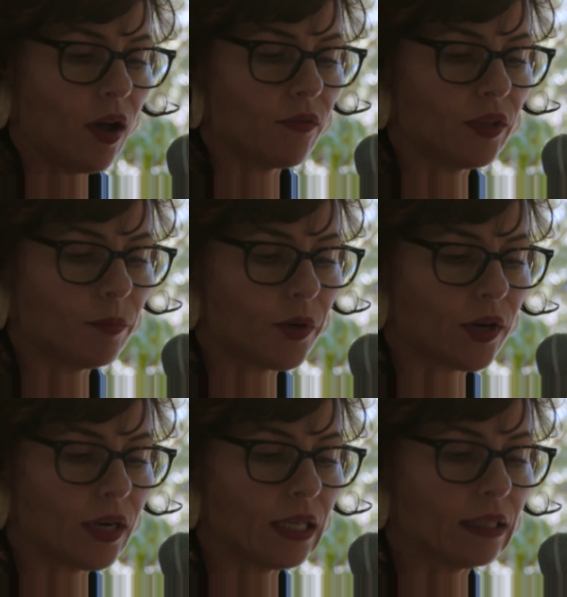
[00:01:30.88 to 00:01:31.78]
of the
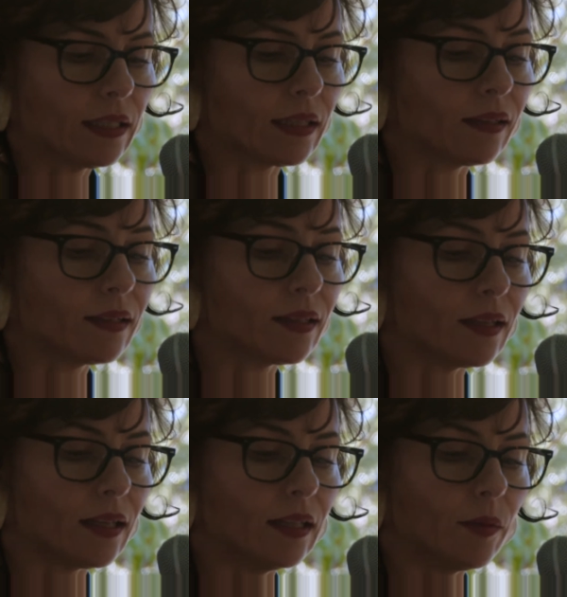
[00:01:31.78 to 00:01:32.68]
burning
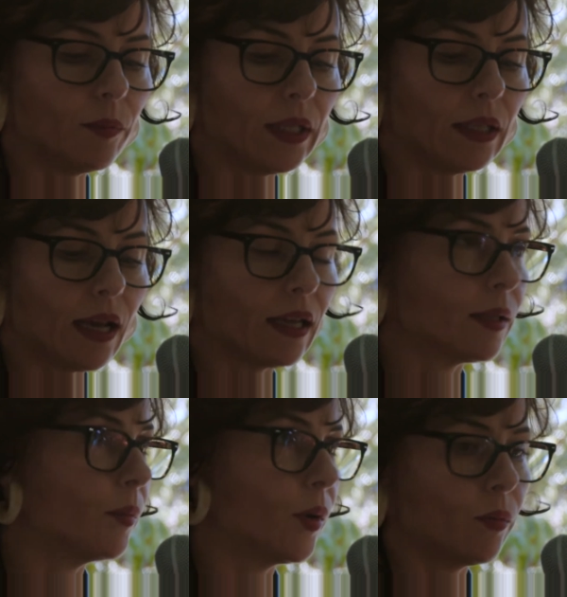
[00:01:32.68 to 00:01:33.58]
sunset and the midnight
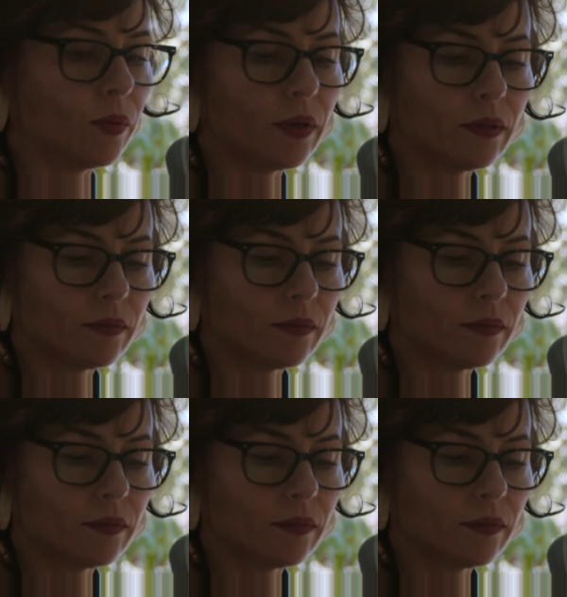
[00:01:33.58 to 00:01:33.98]
moan.